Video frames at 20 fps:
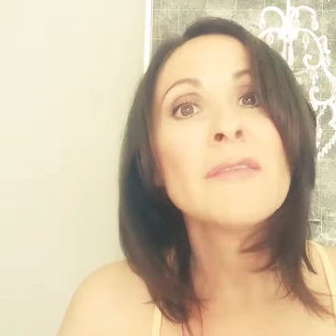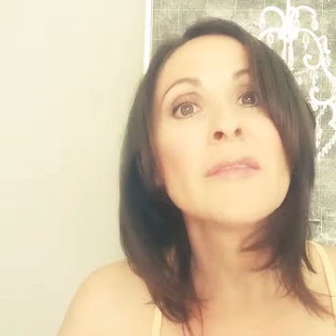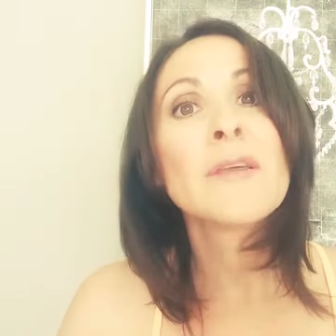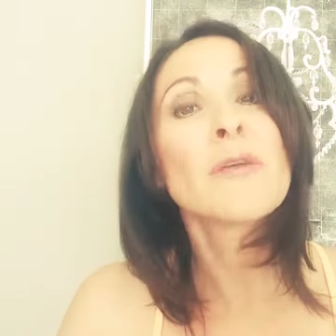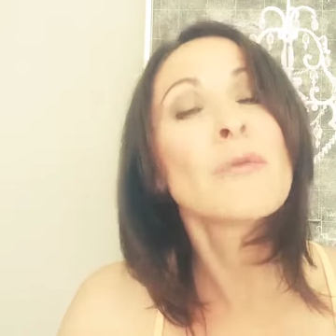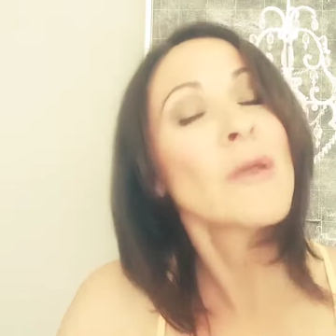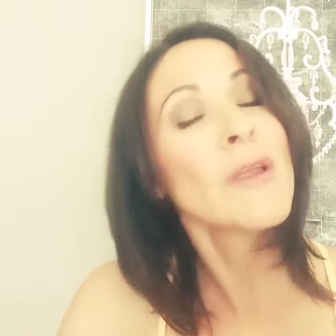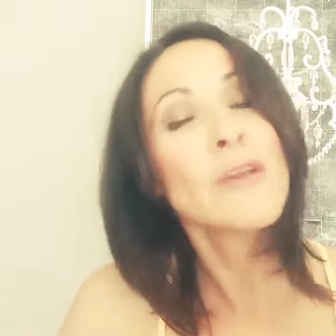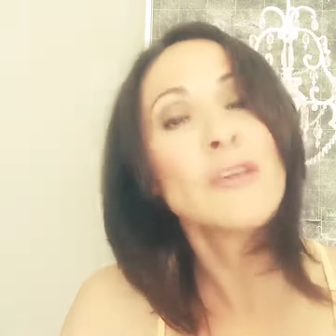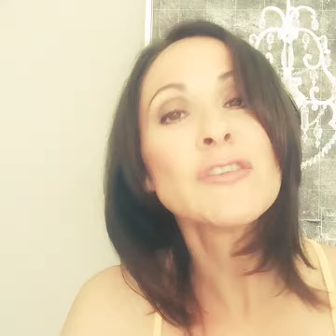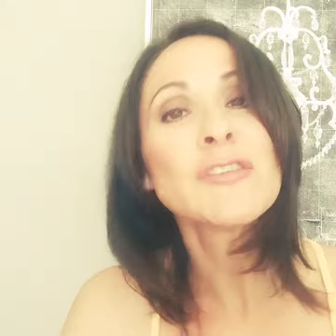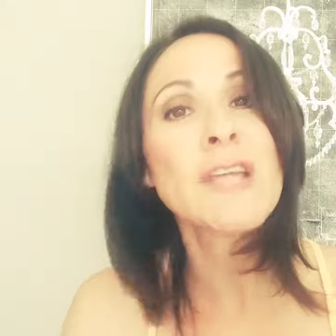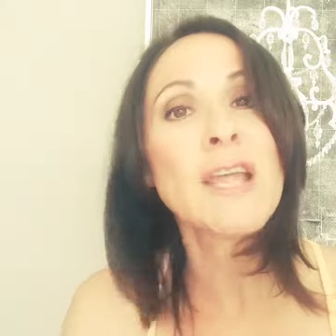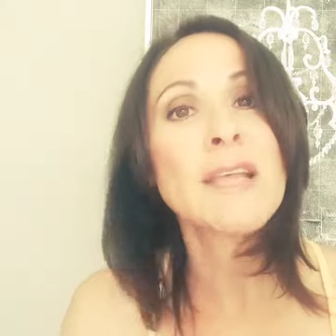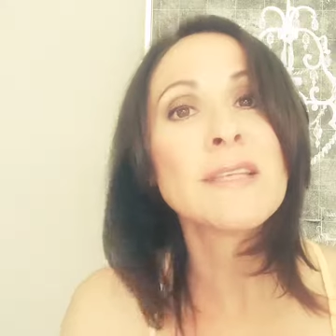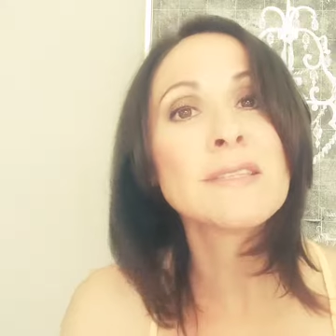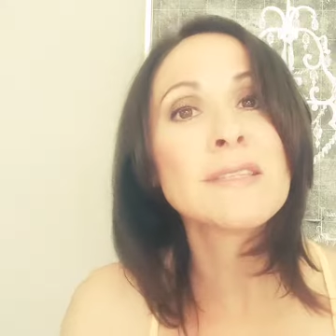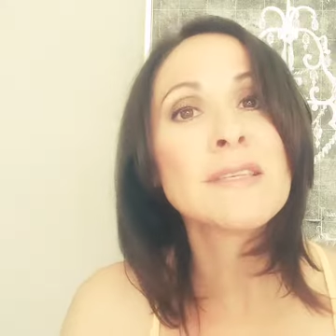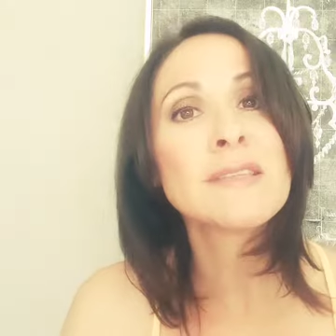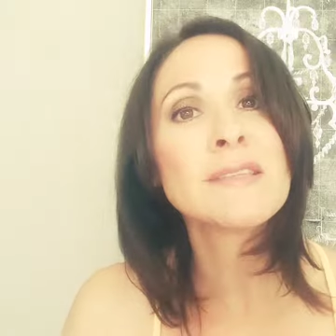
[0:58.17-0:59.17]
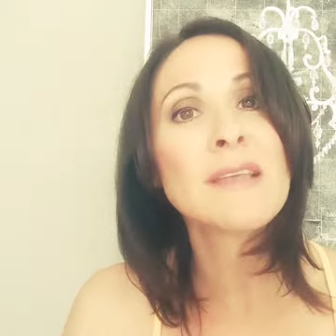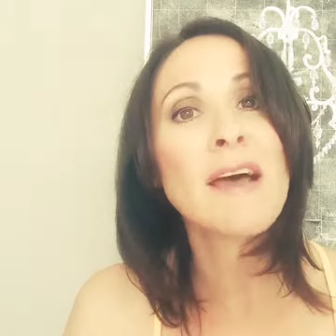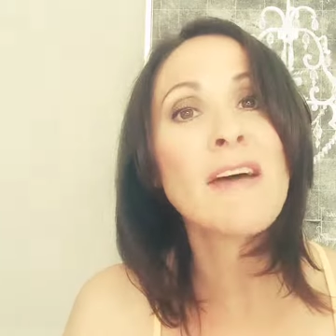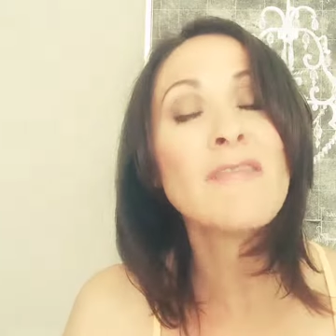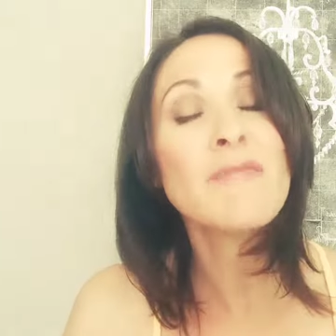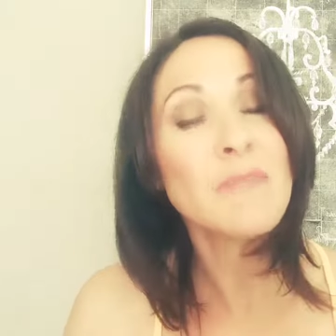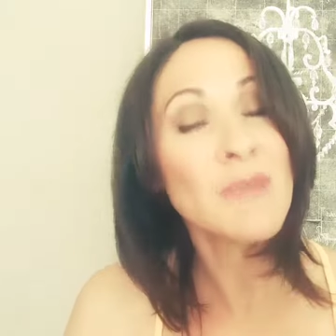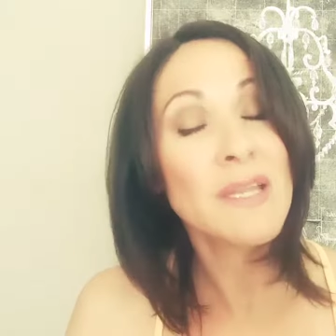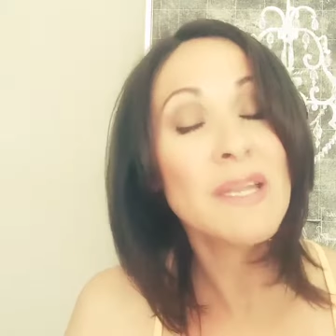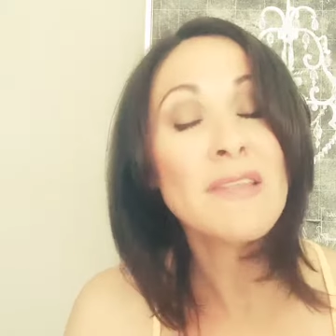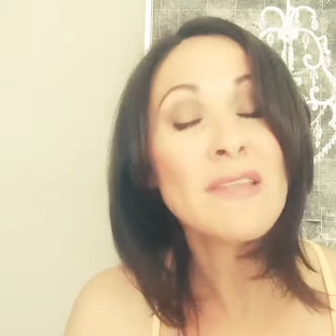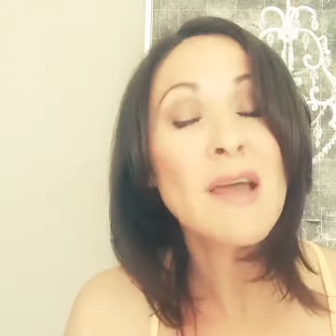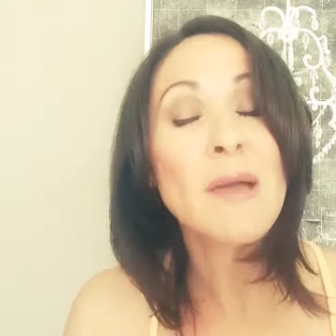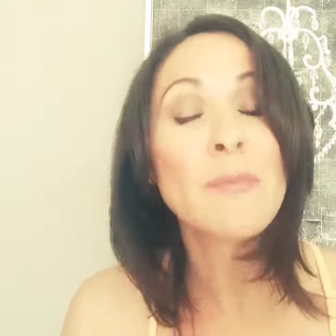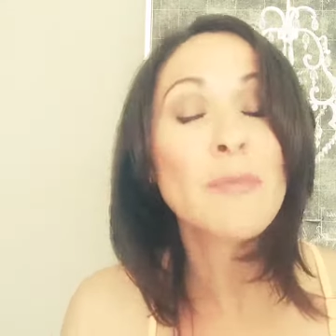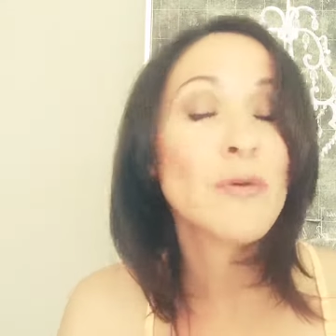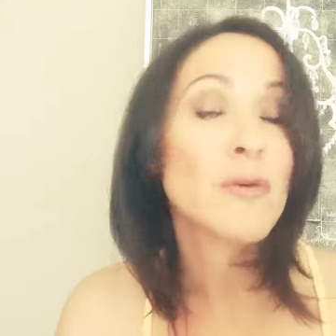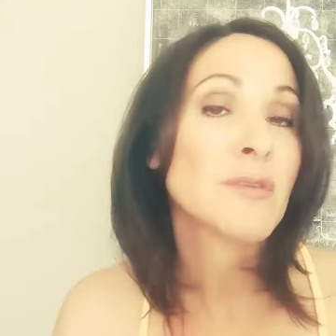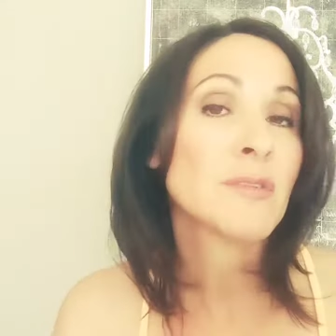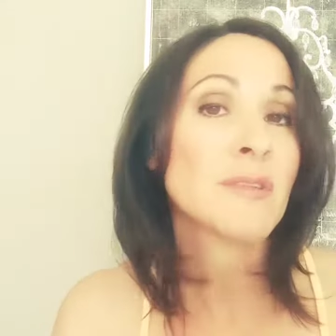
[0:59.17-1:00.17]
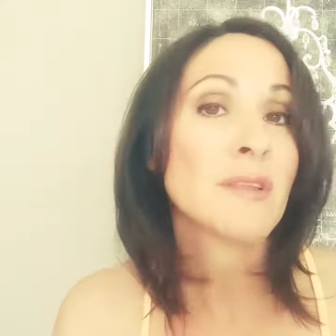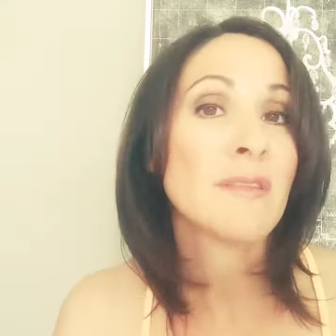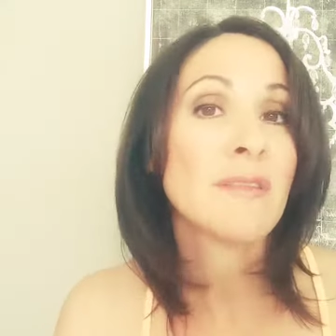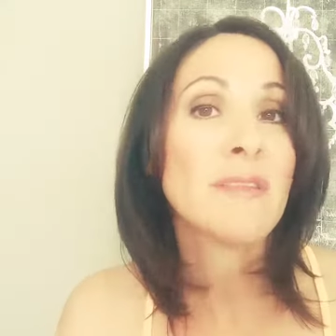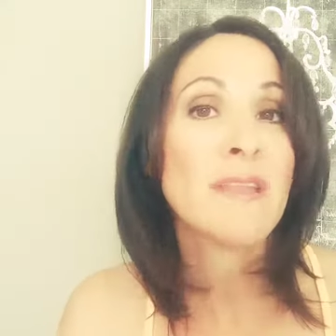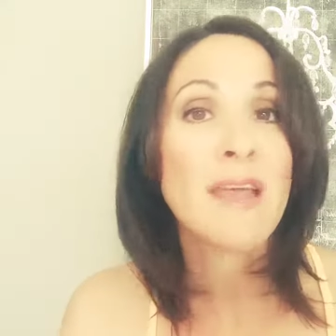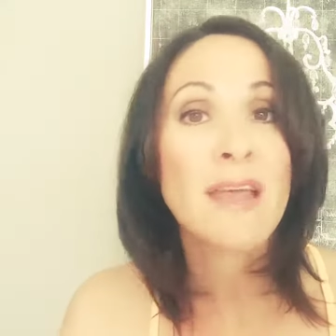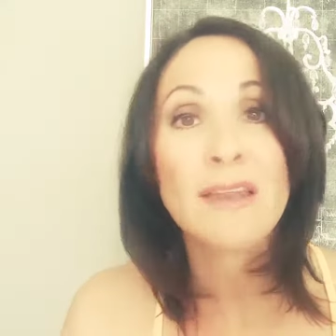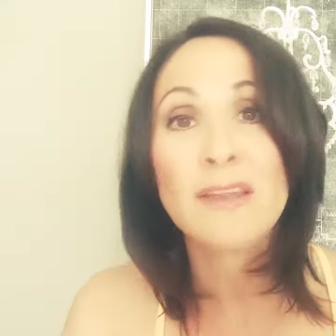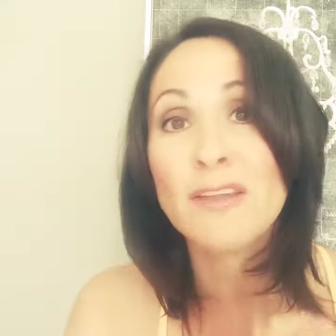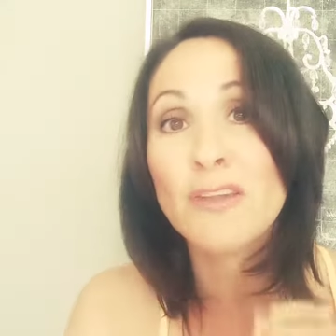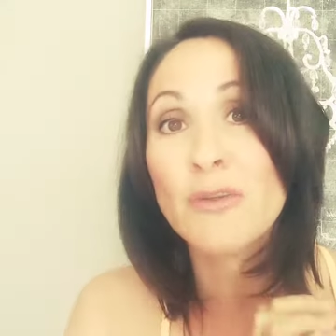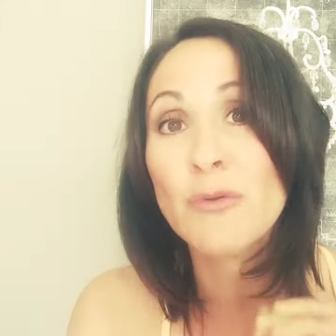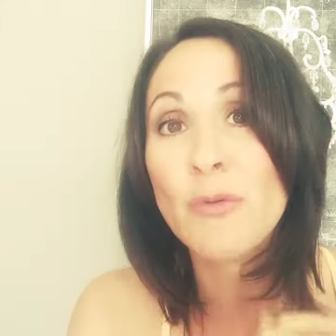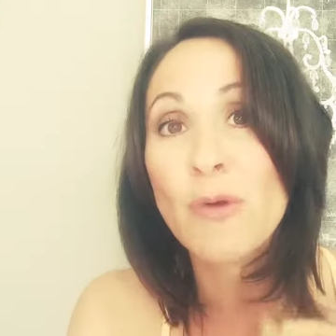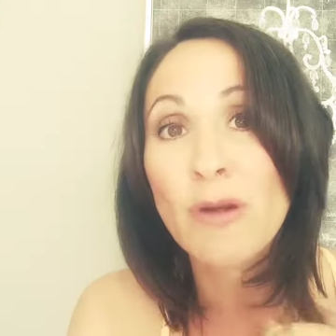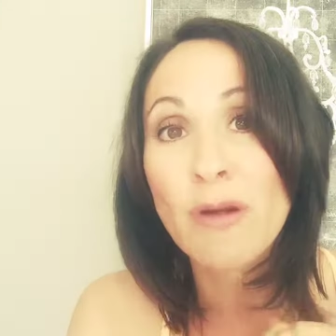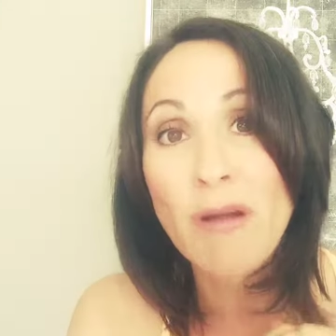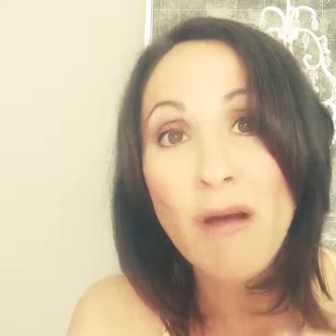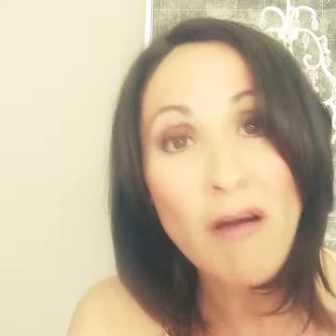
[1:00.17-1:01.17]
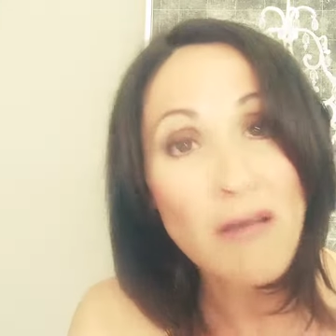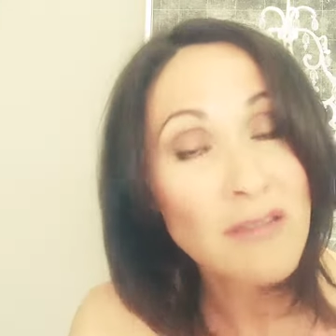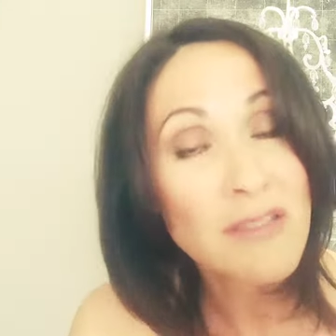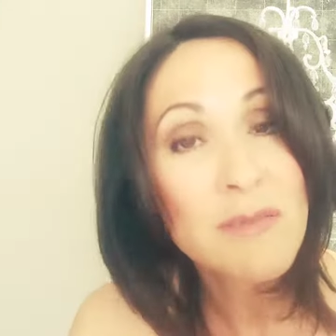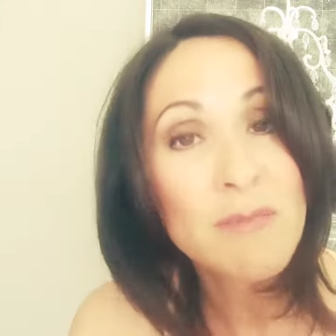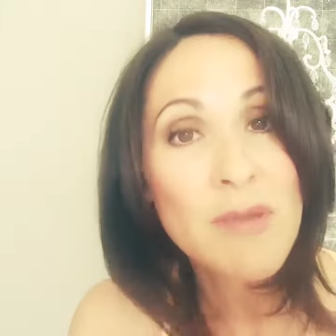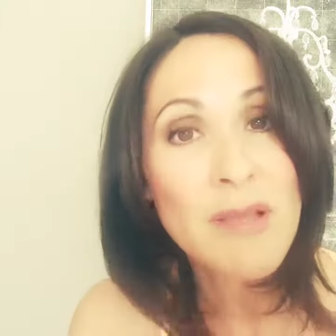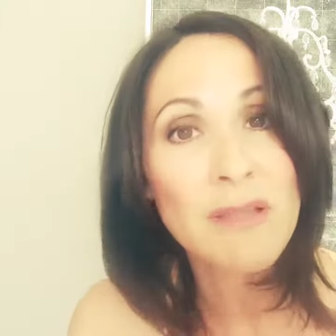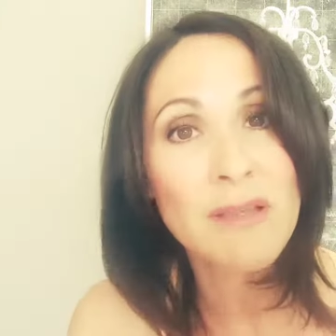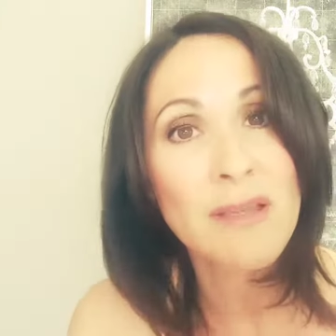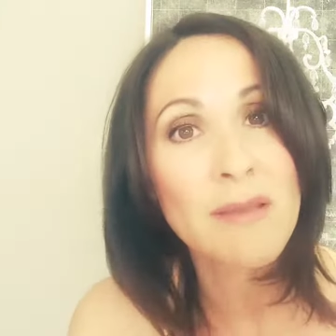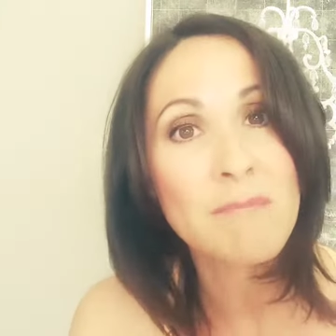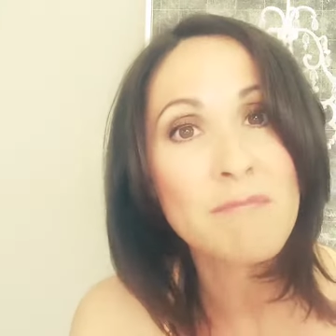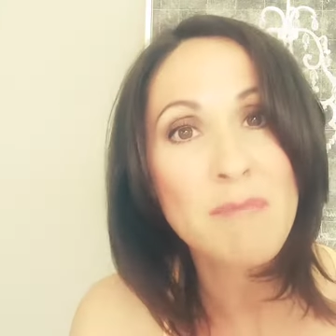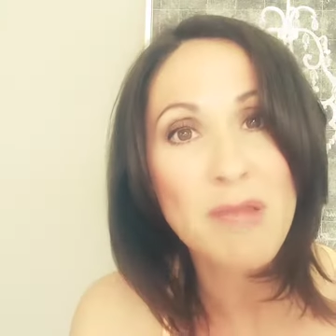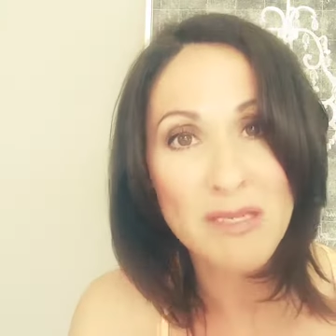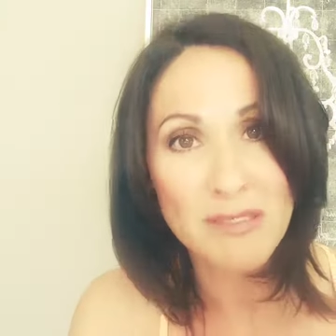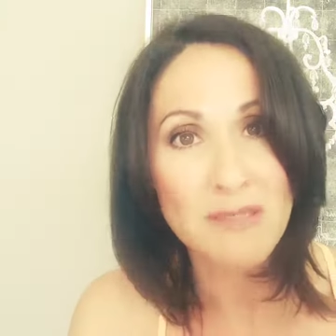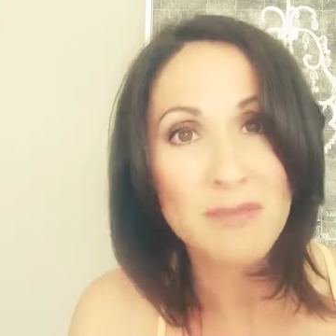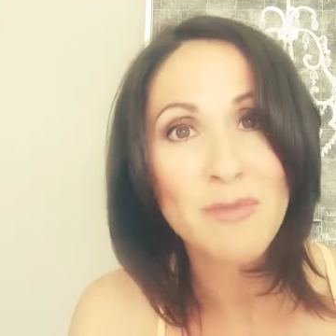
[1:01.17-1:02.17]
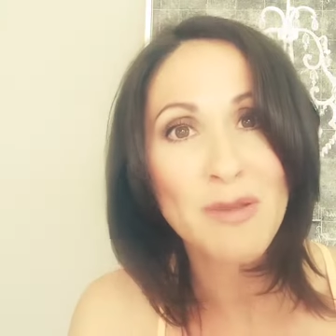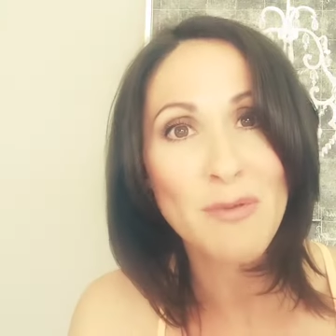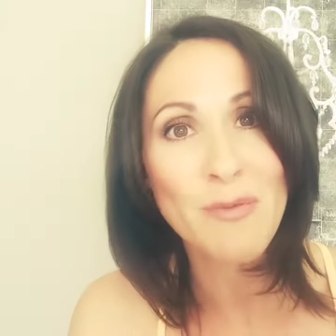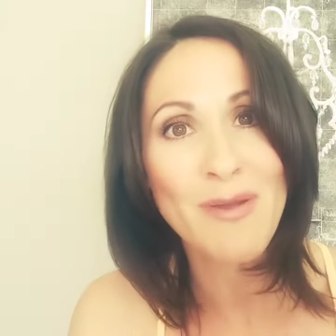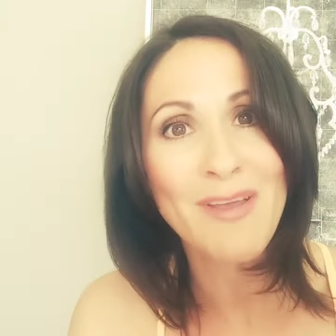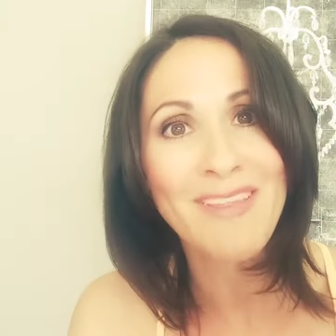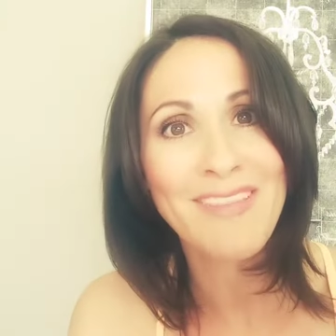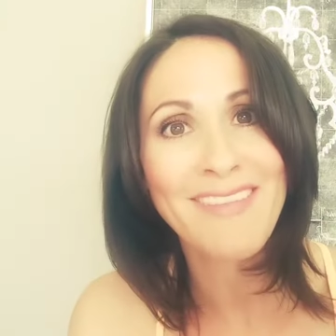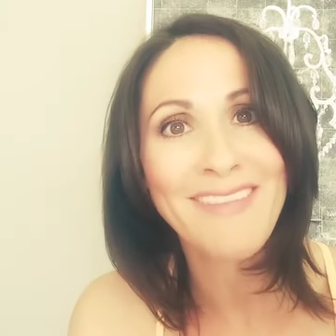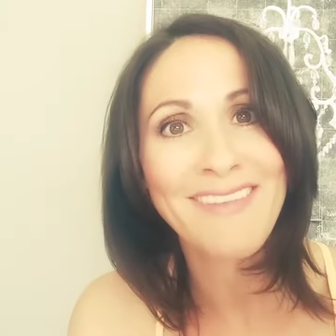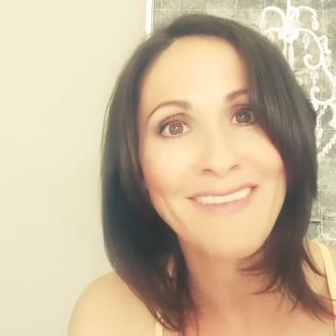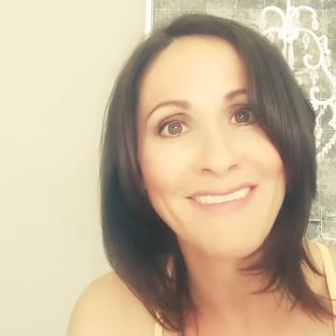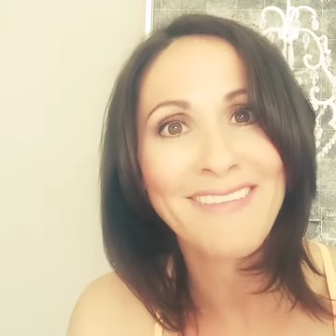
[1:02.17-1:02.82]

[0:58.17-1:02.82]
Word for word: the greater chances of meeting that person that you are ultimately meant to be with.